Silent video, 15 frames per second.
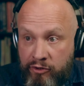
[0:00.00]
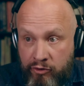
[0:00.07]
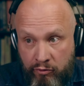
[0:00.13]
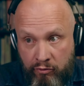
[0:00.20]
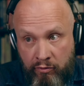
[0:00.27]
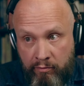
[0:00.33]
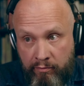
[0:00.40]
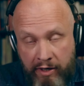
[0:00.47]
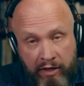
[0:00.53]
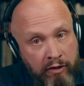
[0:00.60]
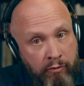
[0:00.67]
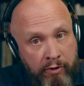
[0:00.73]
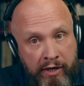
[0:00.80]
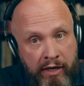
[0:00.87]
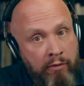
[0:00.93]
do, by
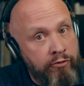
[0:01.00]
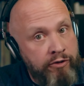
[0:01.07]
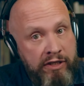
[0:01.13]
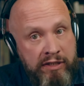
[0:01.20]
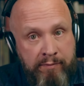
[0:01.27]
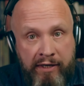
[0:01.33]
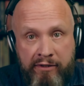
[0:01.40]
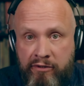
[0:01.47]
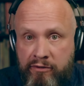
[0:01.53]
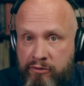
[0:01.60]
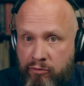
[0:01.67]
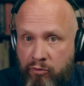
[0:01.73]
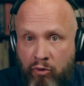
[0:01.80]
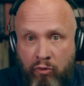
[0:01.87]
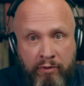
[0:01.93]
the way, I would expect it
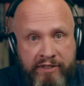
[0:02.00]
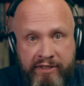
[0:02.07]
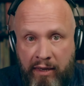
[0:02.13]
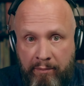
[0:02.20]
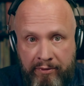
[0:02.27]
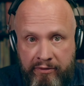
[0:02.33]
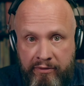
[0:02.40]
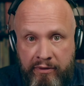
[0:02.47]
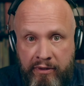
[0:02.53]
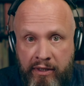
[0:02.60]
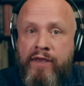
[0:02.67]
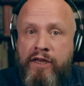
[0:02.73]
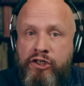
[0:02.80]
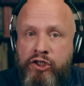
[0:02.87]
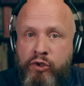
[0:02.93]
to always happen,
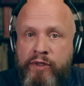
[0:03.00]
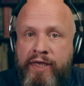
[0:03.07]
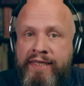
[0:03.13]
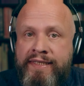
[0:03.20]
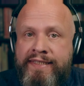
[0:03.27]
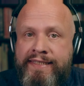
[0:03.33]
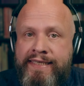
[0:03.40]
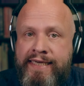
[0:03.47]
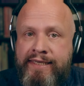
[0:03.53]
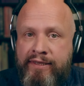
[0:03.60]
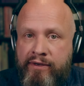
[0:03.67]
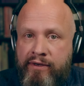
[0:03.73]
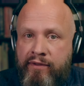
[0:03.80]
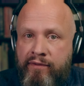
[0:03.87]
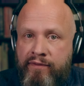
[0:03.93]
they should
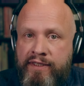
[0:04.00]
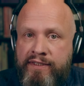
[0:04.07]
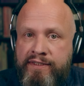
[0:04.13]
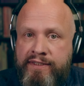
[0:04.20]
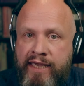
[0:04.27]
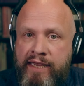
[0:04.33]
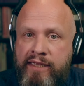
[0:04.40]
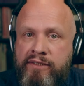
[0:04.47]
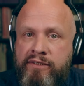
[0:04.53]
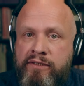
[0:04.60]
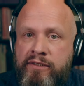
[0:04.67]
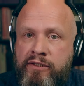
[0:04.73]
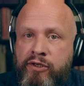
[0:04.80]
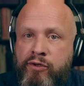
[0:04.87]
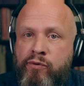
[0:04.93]
consider the
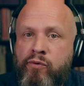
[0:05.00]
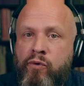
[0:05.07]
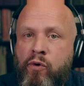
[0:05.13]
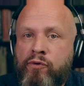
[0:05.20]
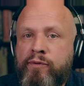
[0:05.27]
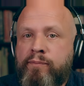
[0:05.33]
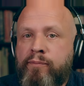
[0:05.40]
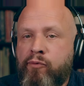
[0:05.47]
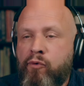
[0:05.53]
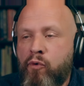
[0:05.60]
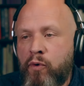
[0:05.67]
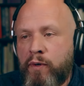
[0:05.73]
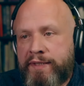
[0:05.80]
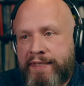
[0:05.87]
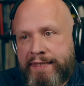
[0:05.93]
date you
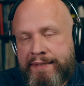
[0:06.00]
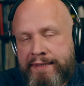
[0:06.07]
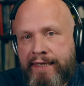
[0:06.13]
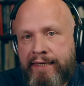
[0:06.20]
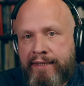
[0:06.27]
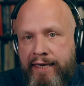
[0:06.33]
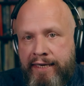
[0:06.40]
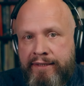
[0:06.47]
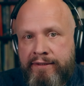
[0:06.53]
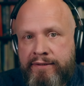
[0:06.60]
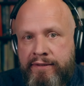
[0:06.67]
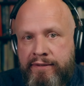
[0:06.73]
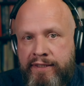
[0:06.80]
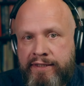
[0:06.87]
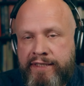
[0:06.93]
onboarded the
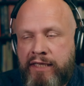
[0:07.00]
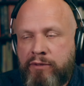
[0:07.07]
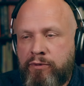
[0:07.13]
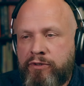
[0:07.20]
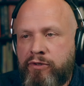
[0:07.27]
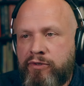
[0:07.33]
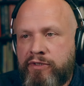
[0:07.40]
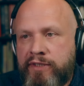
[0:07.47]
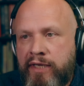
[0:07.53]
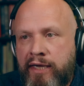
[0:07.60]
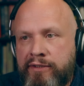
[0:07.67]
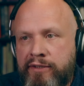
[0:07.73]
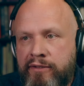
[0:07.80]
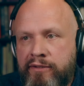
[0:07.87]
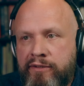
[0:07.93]
client, the date when you
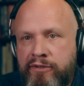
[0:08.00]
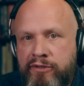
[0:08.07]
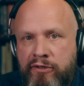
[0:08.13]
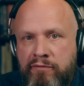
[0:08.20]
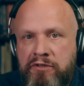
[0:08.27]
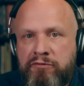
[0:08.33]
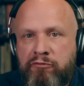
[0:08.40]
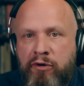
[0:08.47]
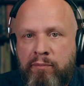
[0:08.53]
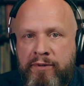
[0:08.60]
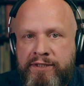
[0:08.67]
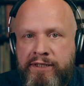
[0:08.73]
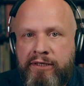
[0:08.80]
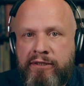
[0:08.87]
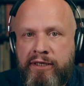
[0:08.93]
started the service for a
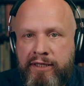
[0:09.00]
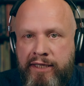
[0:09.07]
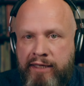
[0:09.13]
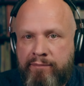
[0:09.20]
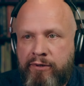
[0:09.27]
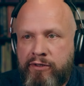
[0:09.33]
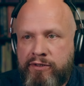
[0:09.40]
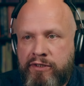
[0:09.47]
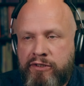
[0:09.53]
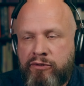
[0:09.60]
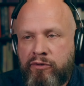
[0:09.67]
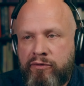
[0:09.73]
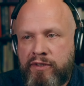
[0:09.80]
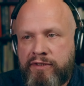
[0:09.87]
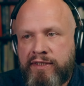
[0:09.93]
particular client, because it's
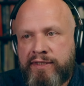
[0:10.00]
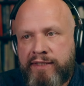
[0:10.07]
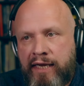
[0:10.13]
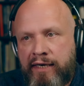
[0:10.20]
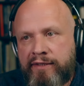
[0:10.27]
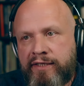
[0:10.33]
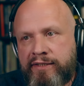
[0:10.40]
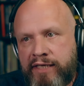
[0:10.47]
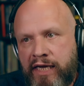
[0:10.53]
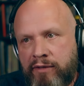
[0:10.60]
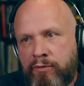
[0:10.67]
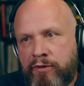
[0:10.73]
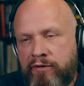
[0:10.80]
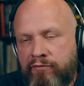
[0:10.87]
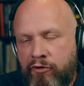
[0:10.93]
not necessarily the date
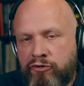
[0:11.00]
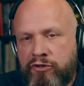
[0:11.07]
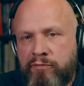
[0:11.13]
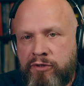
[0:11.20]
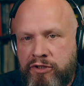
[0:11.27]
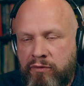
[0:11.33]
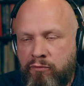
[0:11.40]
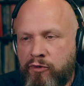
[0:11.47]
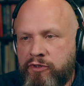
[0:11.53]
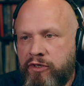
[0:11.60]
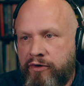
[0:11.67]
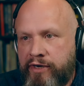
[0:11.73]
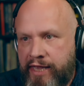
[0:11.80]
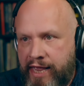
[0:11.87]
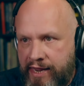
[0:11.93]
when the virtual machine was
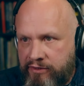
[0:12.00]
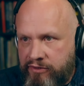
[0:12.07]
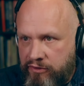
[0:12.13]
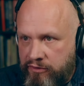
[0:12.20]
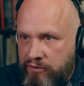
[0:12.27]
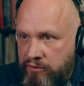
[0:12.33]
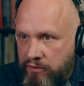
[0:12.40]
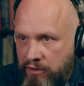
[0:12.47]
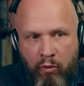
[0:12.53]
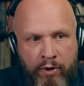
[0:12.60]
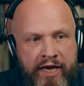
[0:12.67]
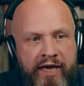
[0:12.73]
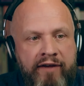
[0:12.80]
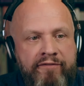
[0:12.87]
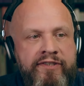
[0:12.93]
created.
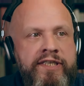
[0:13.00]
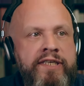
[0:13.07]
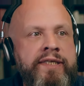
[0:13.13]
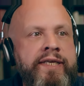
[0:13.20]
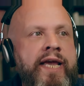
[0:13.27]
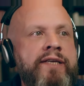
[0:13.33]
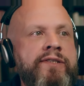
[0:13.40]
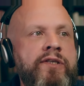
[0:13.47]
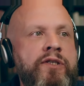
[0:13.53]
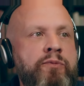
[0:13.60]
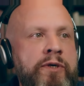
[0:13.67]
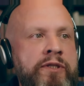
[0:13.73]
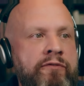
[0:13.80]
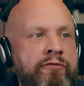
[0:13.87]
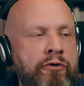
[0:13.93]
We have seen cases
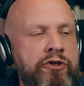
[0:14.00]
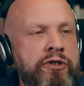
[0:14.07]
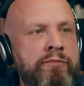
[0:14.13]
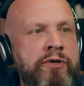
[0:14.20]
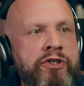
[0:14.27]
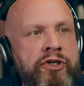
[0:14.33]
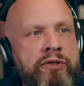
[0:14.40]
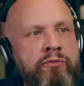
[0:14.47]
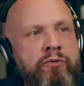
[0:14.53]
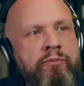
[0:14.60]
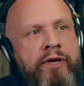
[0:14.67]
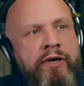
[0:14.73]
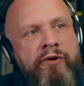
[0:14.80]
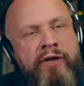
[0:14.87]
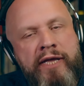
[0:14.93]
when a virtual machine would
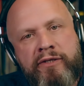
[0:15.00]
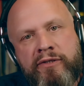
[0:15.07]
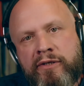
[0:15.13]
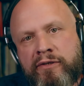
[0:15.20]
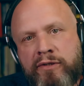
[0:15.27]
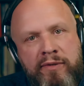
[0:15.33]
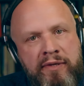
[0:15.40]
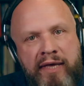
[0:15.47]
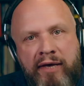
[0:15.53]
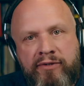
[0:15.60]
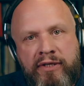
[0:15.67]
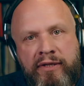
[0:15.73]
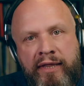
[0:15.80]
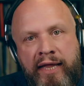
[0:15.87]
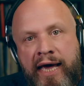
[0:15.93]
be created in
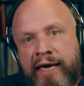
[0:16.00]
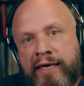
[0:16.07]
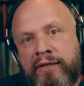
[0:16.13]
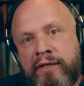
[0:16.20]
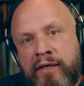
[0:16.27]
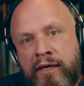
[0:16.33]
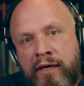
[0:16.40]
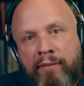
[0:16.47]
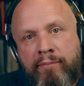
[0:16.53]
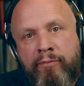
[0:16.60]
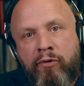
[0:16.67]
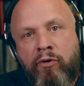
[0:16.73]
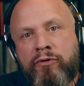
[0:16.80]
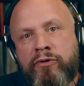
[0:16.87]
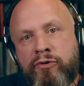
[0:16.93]
2009 and
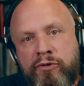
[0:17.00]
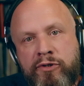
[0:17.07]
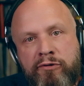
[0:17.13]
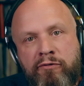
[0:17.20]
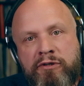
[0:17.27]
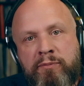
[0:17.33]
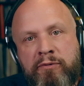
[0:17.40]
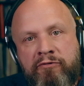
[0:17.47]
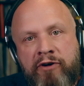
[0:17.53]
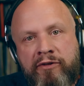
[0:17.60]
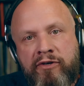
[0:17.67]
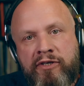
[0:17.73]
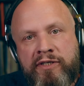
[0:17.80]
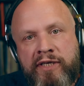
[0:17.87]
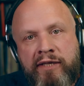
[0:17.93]
brought to a service
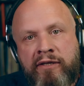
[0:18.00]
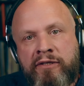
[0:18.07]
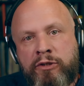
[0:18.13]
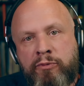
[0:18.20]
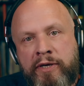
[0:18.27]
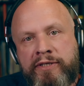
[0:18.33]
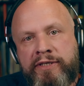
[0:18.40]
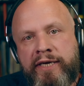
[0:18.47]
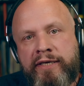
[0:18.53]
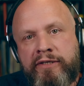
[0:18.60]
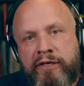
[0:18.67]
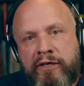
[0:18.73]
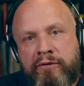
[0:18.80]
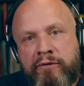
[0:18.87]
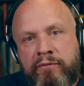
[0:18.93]
provider state in
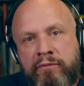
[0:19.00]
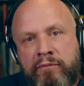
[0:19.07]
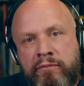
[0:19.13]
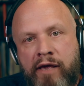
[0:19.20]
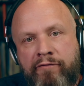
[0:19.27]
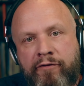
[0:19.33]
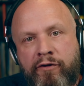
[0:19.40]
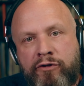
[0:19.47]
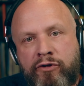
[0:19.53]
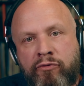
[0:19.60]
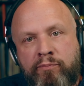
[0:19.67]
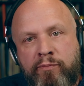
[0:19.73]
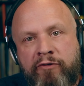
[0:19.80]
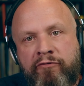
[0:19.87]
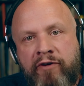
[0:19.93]
2018. If you
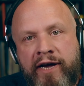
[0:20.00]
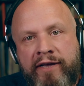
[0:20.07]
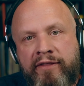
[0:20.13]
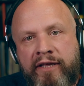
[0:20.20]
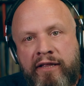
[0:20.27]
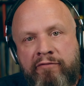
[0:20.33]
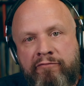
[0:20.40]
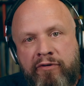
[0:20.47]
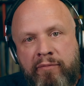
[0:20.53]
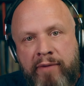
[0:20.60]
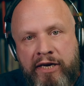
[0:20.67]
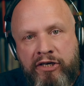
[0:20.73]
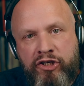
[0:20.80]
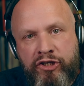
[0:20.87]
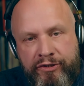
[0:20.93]
don't provide that
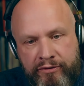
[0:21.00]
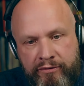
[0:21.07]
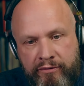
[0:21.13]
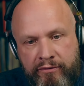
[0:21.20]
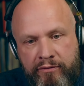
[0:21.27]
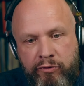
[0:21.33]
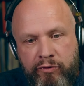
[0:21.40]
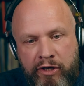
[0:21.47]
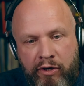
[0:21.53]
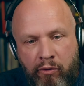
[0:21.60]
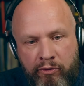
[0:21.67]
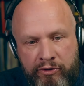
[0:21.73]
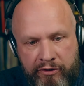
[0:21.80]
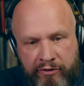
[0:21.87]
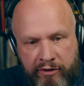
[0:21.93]
information to the
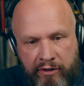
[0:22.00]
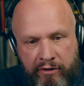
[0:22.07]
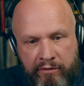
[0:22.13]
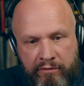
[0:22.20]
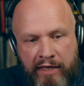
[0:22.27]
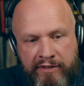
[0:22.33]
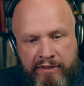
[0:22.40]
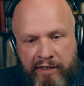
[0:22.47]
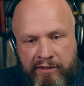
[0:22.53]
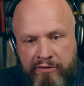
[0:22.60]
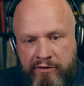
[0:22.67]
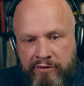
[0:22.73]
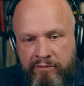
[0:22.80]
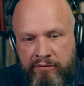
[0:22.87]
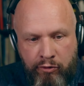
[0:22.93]
auditor, as
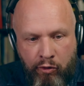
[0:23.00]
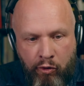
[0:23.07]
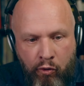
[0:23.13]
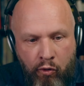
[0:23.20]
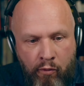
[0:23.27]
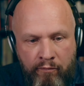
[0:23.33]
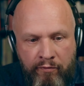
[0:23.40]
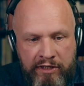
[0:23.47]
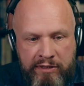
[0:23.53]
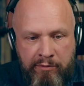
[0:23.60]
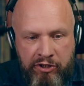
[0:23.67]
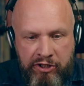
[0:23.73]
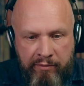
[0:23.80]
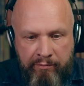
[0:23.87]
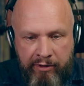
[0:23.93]
is to whom this
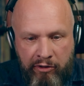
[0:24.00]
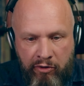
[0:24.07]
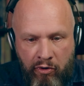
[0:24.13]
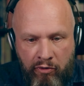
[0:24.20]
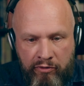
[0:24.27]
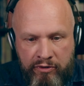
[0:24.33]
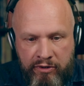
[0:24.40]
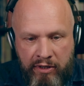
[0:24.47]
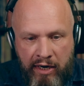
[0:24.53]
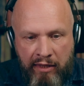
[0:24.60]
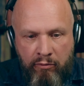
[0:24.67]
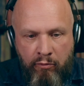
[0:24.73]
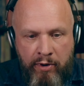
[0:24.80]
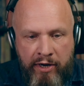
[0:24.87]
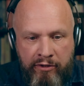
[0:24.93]
machine belongs
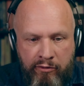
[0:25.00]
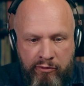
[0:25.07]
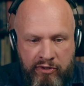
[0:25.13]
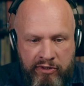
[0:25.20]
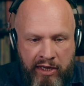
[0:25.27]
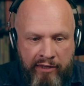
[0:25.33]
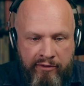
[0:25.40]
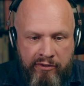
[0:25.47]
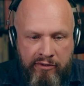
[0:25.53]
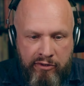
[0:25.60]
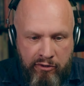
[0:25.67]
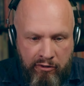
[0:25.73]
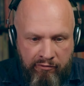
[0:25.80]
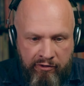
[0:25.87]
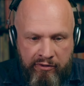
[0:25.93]
and when you started
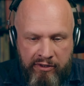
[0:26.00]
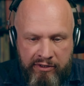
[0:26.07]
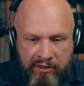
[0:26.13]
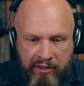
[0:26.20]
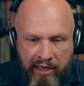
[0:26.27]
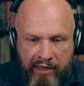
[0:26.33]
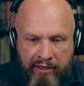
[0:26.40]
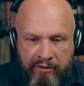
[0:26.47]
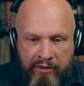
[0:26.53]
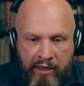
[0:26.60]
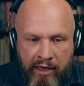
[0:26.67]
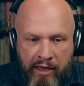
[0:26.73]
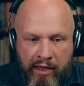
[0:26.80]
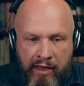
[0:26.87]
serving this client,